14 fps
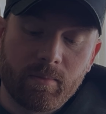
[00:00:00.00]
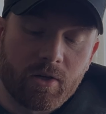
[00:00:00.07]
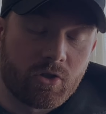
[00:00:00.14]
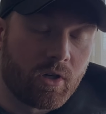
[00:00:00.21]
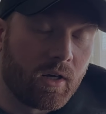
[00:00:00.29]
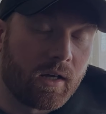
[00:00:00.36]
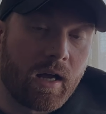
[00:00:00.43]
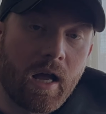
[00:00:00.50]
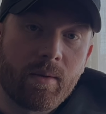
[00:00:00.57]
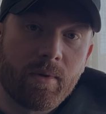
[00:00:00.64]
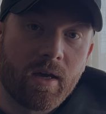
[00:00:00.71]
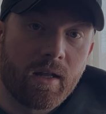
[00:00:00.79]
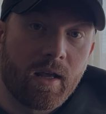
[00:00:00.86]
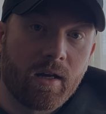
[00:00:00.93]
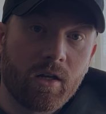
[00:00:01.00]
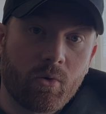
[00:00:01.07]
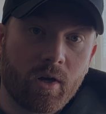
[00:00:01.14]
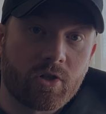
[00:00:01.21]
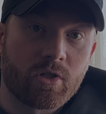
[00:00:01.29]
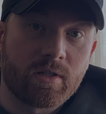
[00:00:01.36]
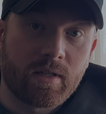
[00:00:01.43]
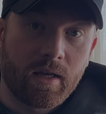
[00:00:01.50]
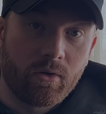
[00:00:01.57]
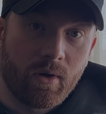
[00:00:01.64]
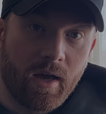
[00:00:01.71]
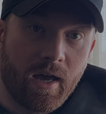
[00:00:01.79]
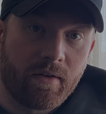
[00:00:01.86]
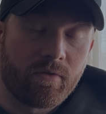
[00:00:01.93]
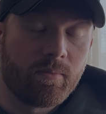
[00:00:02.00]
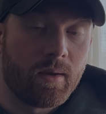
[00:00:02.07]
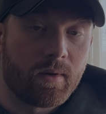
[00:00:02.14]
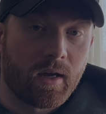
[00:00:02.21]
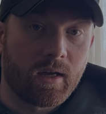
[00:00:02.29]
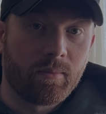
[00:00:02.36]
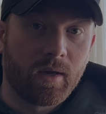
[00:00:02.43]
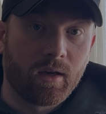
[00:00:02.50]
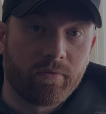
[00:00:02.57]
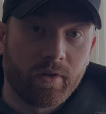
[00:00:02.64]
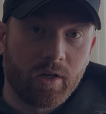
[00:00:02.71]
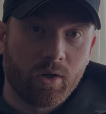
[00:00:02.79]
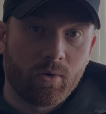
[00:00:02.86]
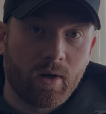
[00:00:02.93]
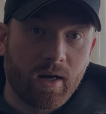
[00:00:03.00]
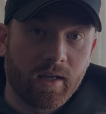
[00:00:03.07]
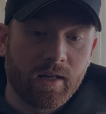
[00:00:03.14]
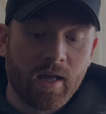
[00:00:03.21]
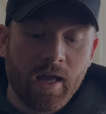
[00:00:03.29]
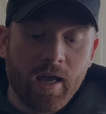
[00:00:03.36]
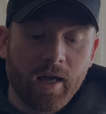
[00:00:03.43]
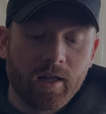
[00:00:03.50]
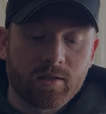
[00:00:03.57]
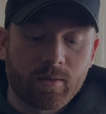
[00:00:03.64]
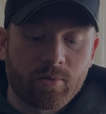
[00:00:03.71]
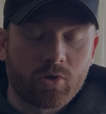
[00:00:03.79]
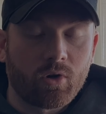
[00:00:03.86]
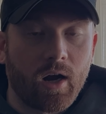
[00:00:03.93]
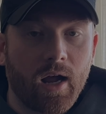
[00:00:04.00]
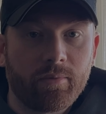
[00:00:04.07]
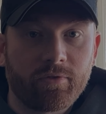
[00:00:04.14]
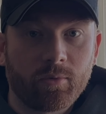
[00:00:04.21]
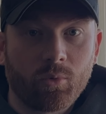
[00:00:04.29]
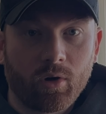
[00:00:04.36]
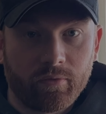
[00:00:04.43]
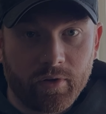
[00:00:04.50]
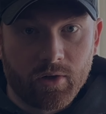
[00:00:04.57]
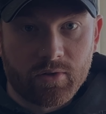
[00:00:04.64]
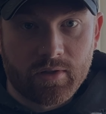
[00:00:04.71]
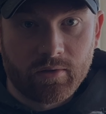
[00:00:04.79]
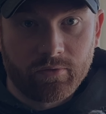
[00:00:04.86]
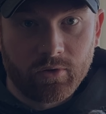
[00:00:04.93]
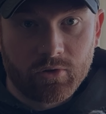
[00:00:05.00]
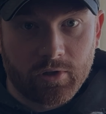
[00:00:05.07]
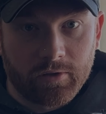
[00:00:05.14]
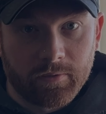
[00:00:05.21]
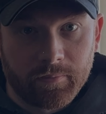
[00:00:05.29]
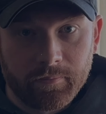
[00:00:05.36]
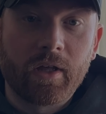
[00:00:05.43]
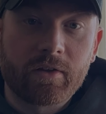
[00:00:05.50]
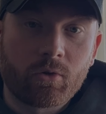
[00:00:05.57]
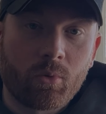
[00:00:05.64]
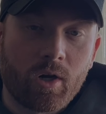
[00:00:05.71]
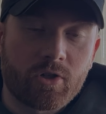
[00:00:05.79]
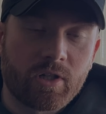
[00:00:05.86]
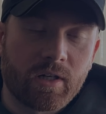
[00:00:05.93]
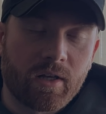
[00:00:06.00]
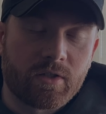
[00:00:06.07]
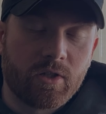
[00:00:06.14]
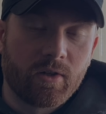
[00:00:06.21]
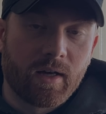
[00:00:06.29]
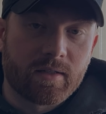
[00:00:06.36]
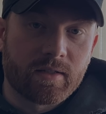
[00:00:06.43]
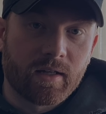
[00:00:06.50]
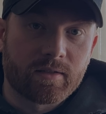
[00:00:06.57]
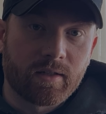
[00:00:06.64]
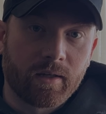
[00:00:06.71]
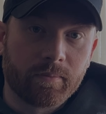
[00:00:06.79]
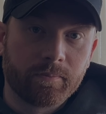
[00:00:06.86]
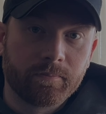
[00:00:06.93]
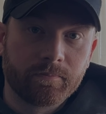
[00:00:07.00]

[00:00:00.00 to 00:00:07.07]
make sure to comment any questions that you have, and maybe I can make a video on it, and subscribe for more videos in the future. Thanks for watching, and I'll see you guys next time.